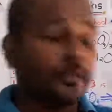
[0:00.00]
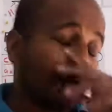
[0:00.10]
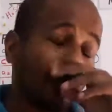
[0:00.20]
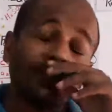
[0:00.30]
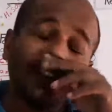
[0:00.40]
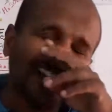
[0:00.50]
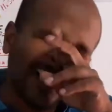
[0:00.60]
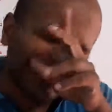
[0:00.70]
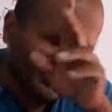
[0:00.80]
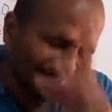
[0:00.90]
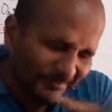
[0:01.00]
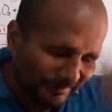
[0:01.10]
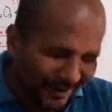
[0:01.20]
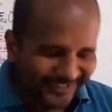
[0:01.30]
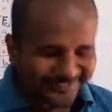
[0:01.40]
No, asked in the
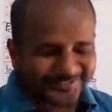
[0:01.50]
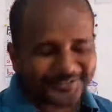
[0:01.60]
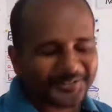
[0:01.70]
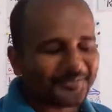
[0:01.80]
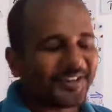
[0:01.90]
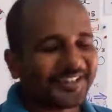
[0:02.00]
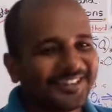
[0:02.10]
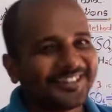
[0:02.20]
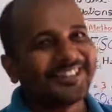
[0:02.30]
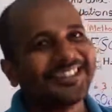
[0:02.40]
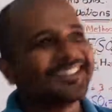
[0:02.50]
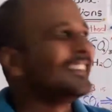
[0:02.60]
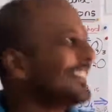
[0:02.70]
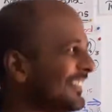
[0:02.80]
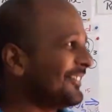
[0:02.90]
past. Sorry, my kids.
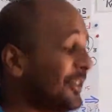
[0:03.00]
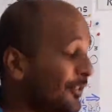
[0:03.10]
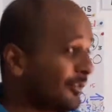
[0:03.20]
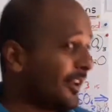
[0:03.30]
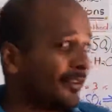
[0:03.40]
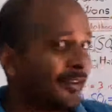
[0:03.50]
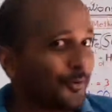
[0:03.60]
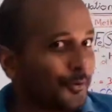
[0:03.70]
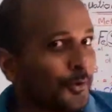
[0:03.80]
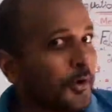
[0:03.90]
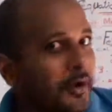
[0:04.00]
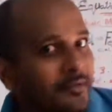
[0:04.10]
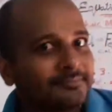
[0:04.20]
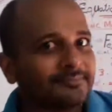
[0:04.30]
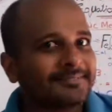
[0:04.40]
If I know that how
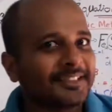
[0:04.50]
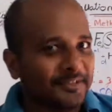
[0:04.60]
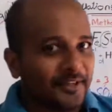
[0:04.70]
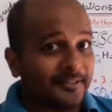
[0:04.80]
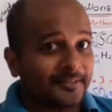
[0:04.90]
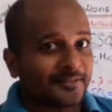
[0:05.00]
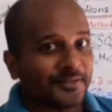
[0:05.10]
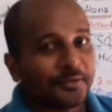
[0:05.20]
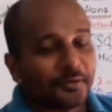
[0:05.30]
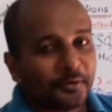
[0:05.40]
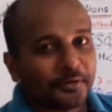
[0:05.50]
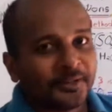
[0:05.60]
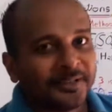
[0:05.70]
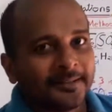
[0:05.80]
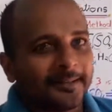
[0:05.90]
it's interesting or not.
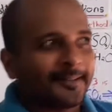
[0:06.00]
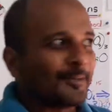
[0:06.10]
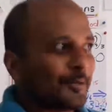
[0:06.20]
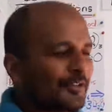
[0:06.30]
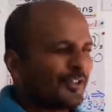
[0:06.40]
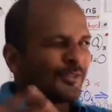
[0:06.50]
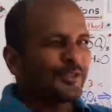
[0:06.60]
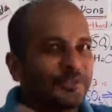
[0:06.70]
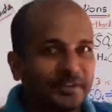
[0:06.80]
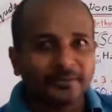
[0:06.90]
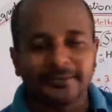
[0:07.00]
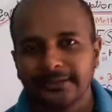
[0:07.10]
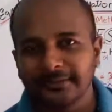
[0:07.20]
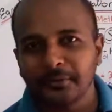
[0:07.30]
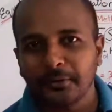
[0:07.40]
I know the questions which
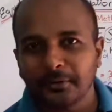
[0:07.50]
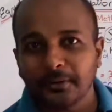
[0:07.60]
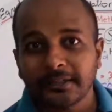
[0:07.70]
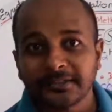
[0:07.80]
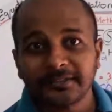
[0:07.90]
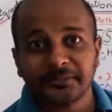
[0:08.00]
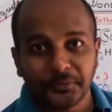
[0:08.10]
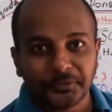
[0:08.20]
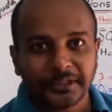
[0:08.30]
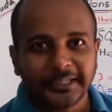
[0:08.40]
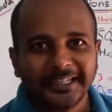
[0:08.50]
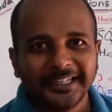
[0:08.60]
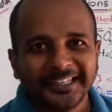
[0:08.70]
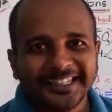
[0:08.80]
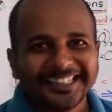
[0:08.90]
is going to ask in the future.
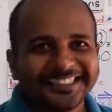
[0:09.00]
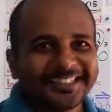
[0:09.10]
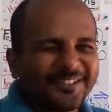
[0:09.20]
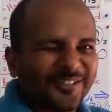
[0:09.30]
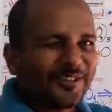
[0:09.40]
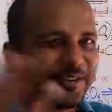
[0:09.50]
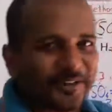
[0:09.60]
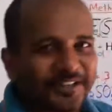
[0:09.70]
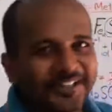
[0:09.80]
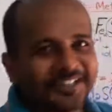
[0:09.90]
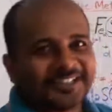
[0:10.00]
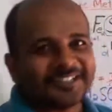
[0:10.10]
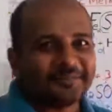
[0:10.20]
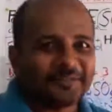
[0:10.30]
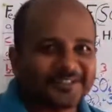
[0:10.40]
There is no need of writing in the
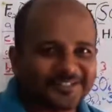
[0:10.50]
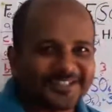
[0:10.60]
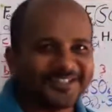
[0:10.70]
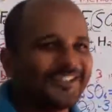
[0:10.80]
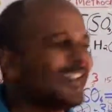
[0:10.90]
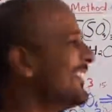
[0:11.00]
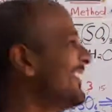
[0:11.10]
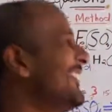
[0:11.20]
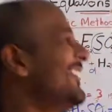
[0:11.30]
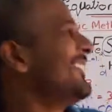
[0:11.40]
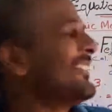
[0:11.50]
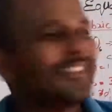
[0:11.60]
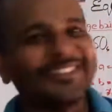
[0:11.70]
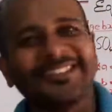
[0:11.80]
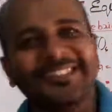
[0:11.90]
examination sample.
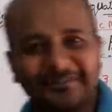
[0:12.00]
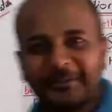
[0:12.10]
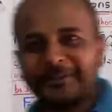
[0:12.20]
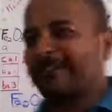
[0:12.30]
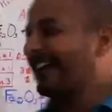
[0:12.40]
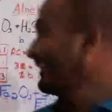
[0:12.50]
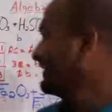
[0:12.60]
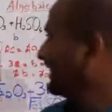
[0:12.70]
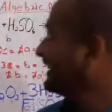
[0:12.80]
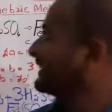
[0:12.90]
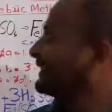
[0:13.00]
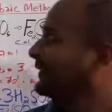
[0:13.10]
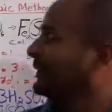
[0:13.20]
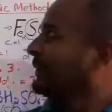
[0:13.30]
So this is about balancing. So